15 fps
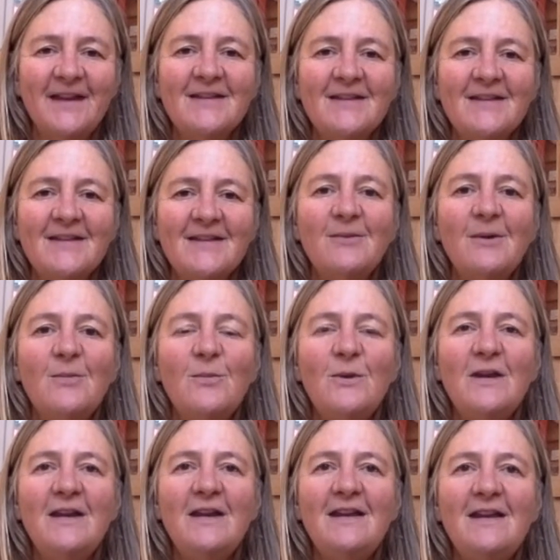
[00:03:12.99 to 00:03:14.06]
So when
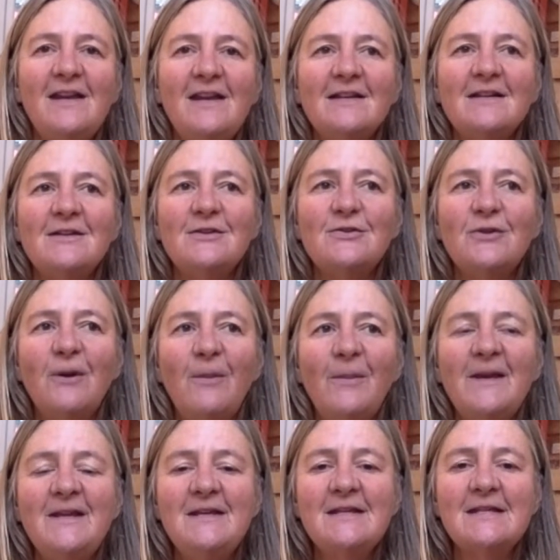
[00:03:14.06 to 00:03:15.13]
we can drop
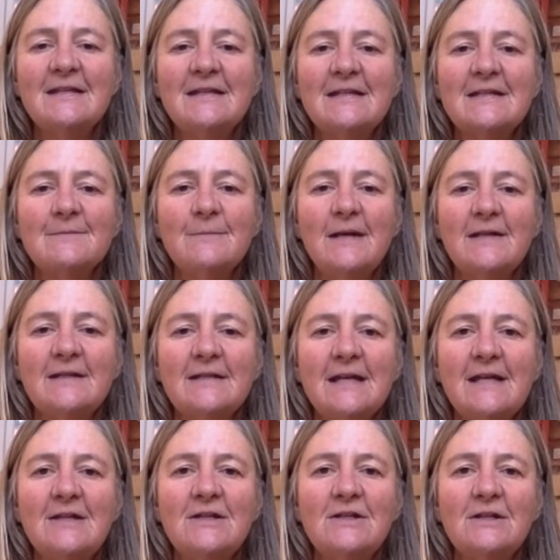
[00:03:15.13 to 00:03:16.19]
into this
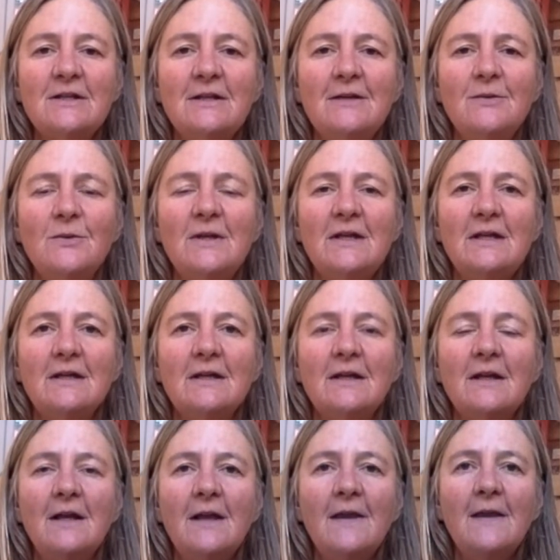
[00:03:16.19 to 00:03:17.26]
meditation and we
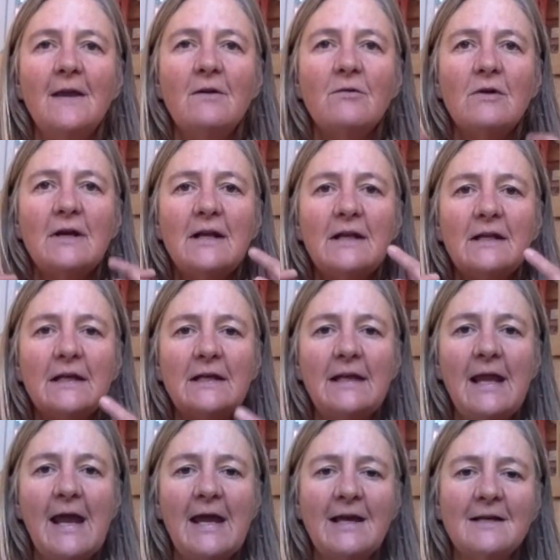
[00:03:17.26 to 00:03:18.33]
can really
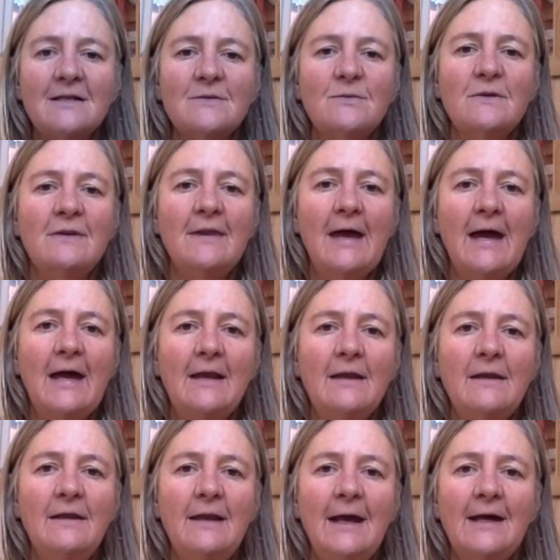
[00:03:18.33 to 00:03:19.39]
connect with that
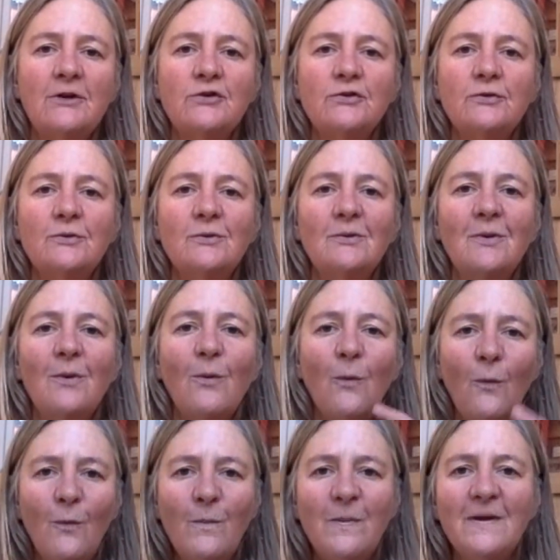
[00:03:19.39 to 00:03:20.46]
natural
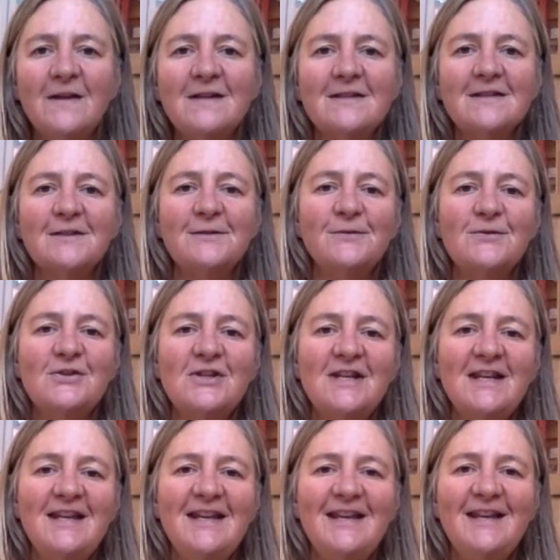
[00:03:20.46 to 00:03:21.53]
orbit of
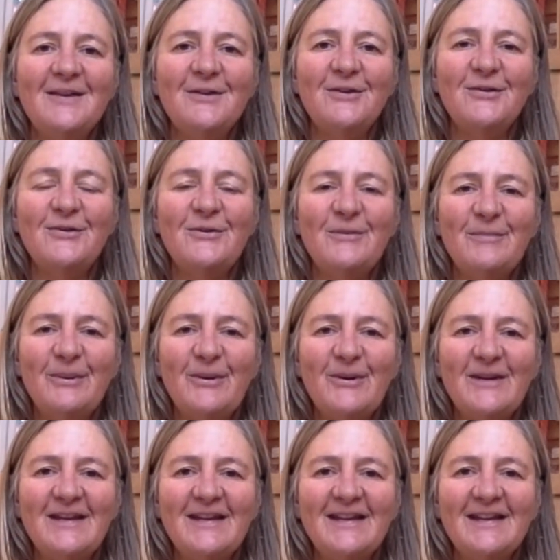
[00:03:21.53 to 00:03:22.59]
qi through the
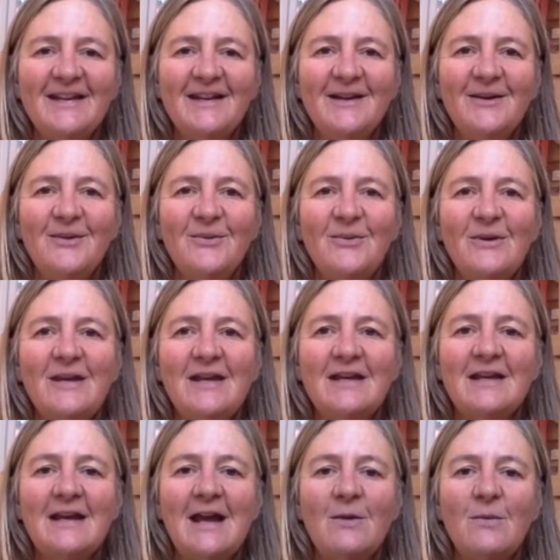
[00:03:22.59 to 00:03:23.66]
body, we
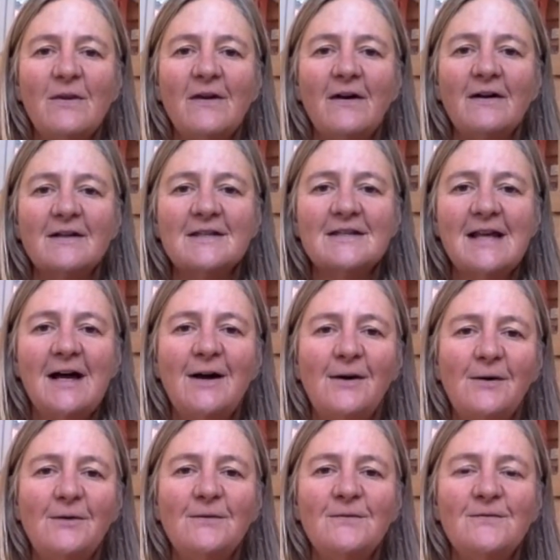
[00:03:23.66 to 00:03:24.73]
connect with
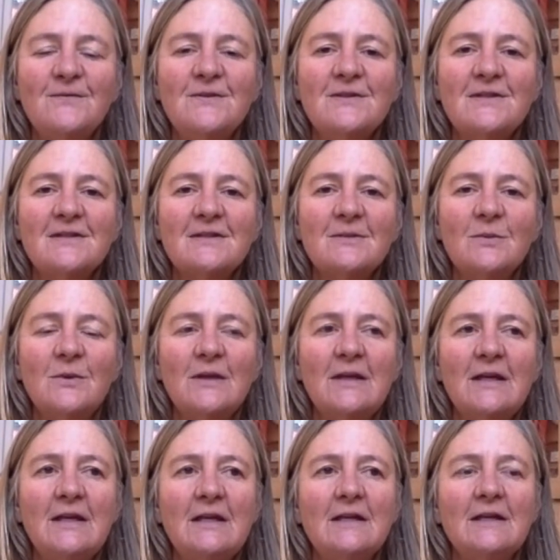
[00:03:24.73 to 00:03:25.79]
ourselves,
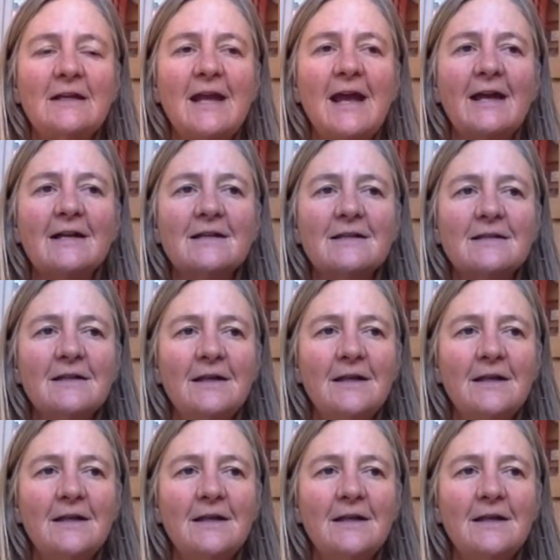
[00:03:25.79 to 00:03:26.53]
we connect